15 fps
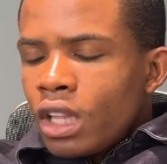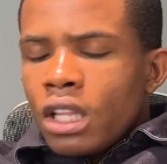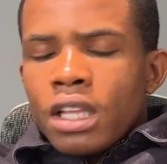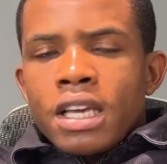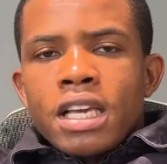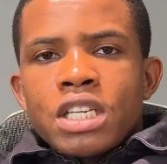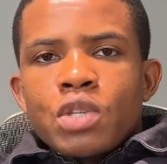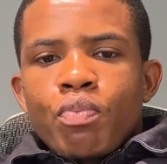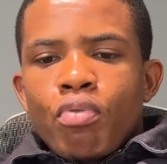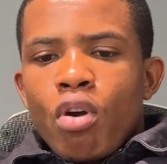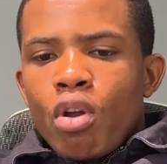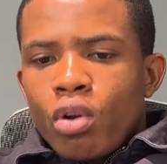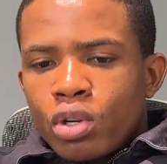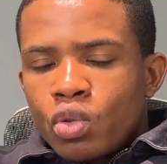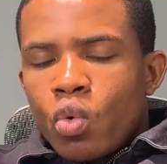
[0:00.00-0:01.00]
his
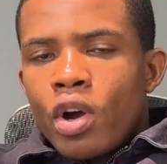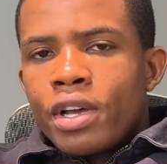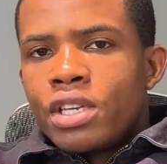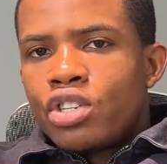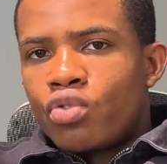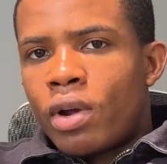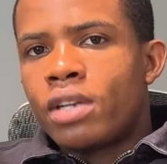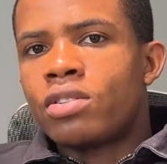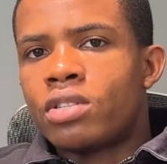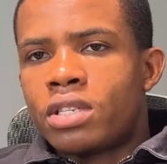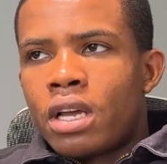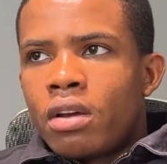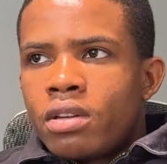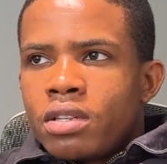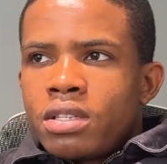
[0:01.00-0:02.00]
product, what he's trying to
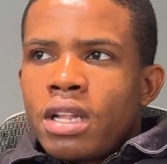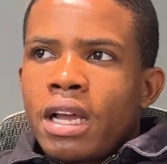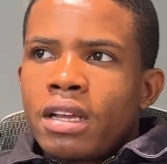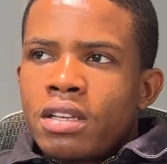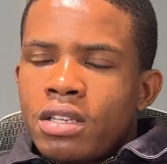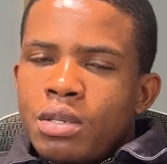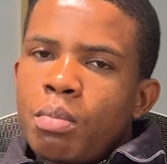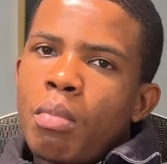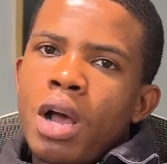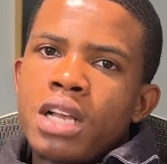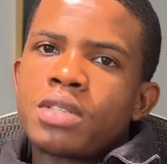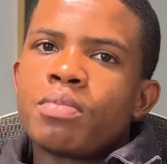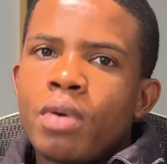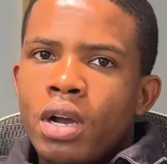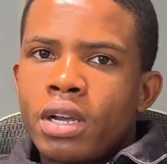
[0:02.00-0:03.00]
sell is mass
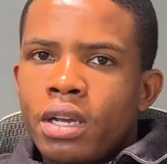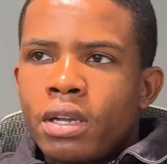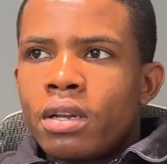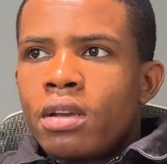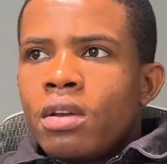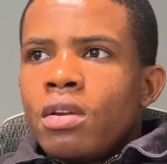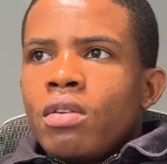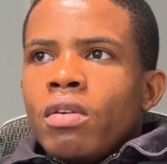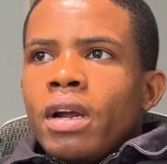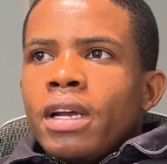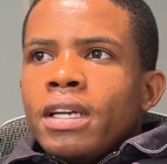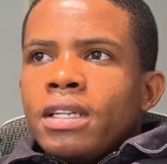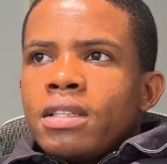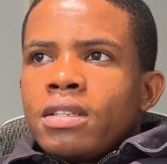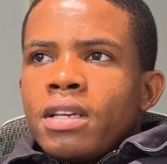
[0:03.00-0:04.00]
market, right?
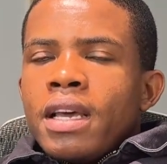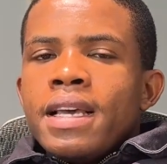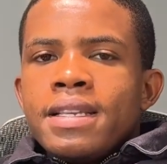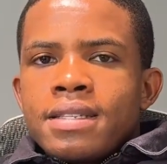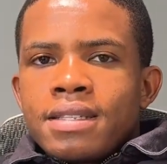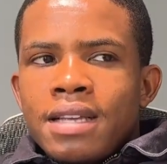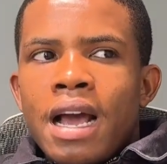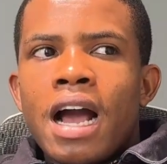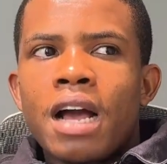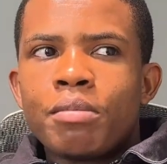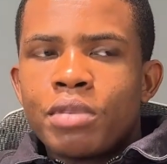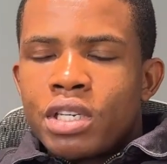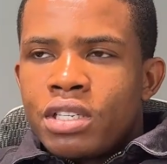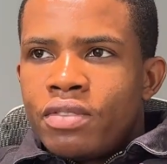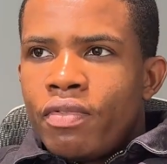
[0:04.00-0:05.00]
His TAM
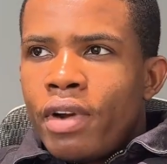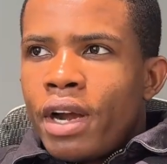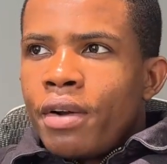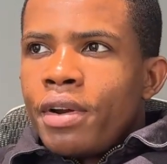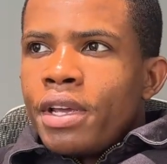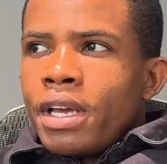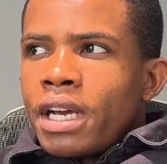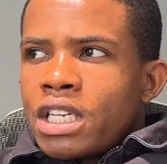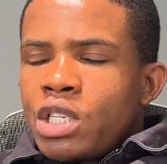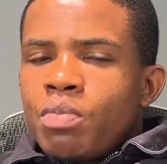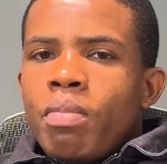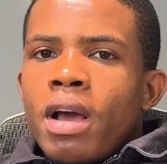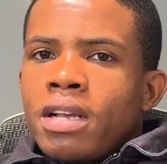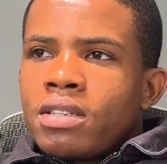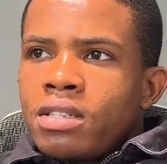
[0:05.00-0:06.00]
is very
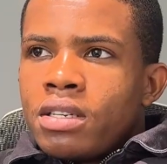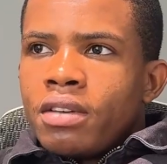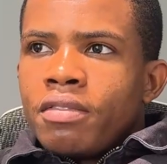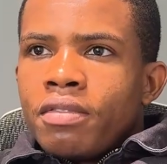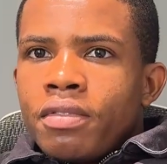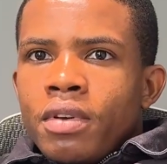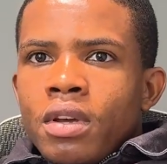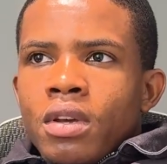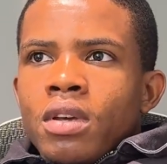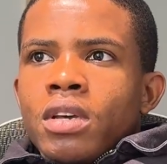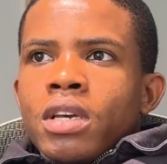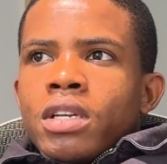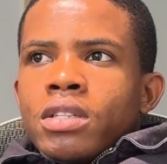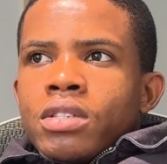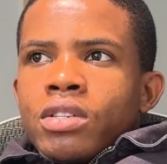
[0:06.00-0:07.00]
expansive.
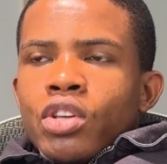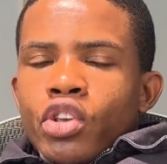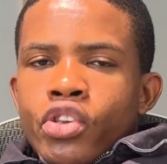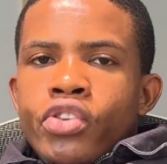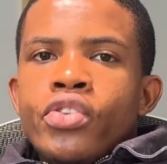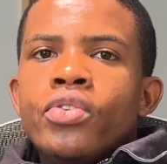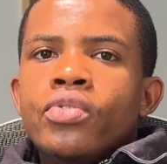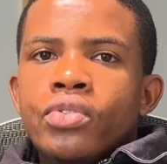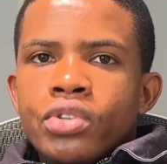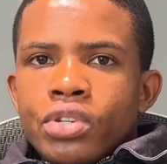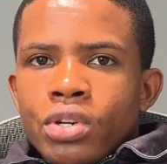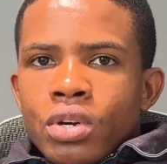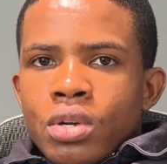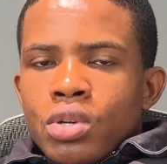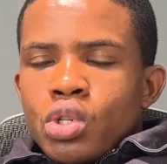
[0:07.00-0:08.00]
It's huge.
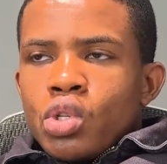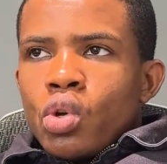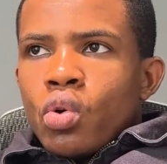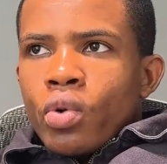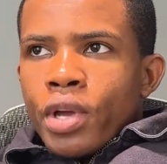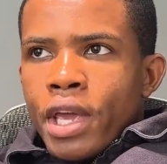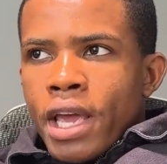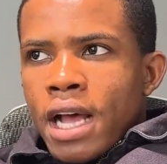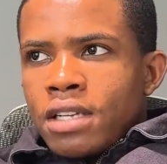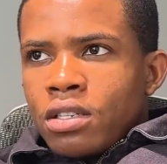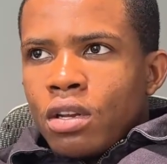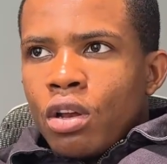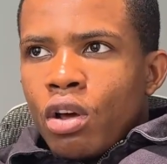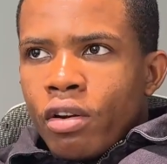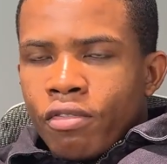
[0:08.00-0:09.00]
So he has a
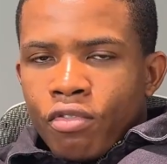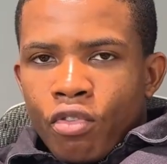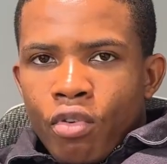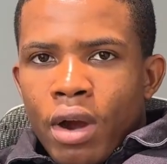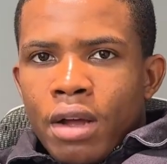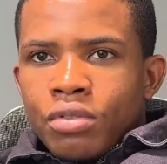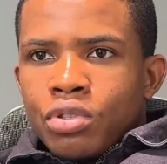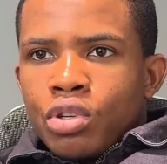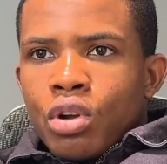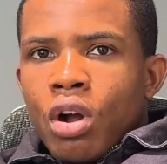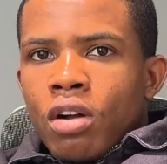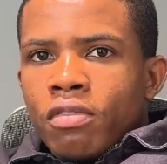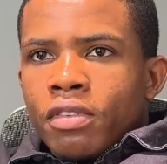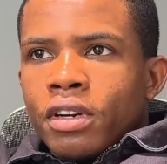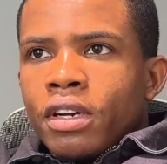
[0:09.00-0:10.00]
lot of ground to
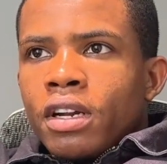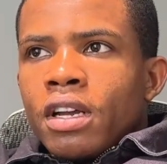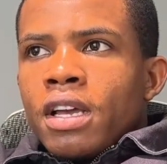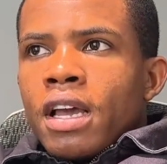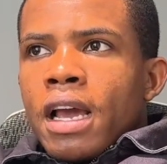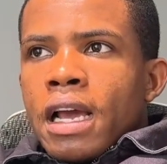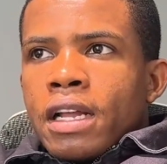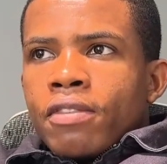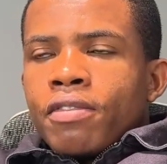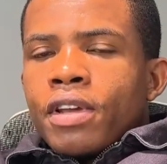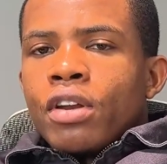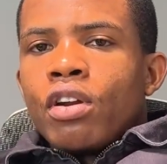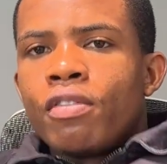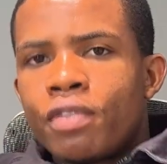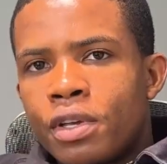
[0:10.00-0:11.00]
cover. And in
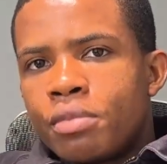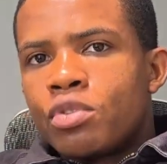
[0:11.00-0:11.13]
order for him to